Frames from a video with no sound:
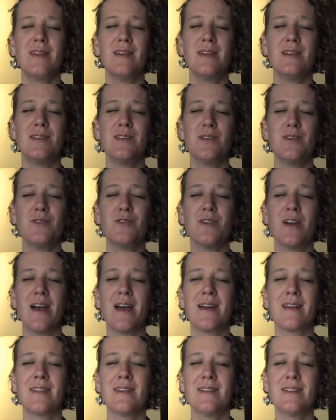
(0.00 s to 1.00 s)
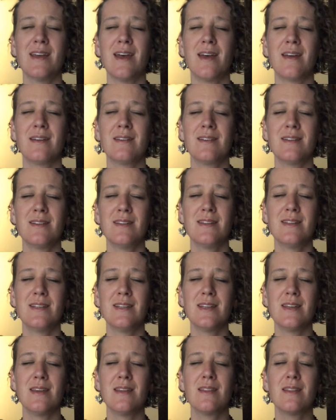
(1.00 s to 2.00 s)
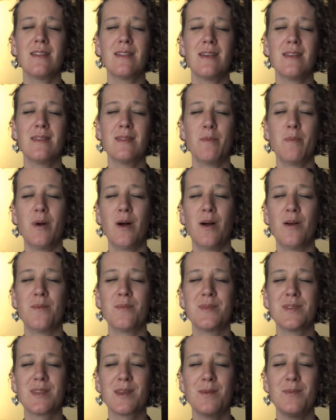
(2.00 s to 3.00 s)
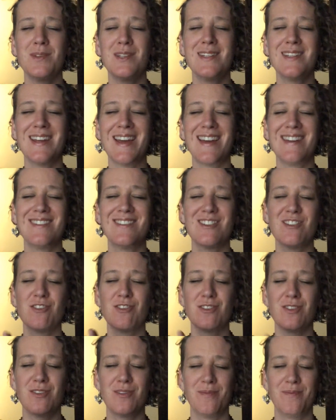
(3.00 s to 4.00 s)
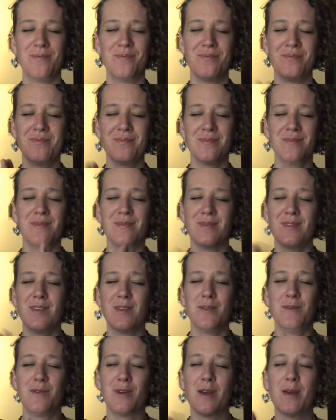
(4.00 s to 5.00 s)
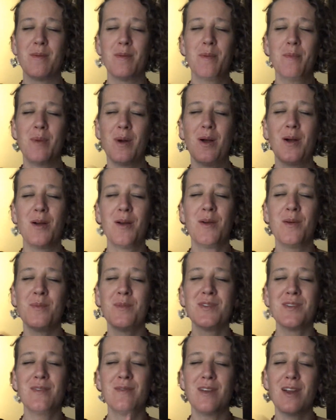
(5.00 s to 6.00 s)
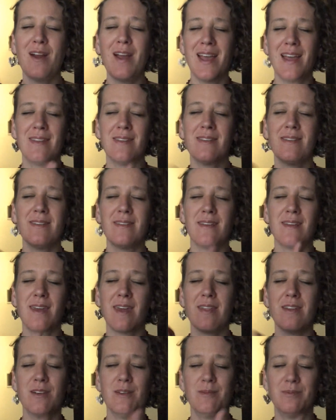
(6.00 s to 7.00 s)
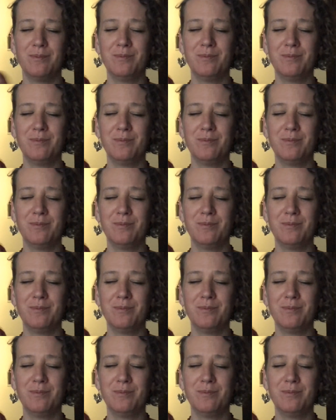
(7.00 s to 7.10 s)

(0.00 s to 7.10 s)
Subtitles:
And as you drag the tongue to the teeth, let the palms come to touch. And rub the palms of your hands together.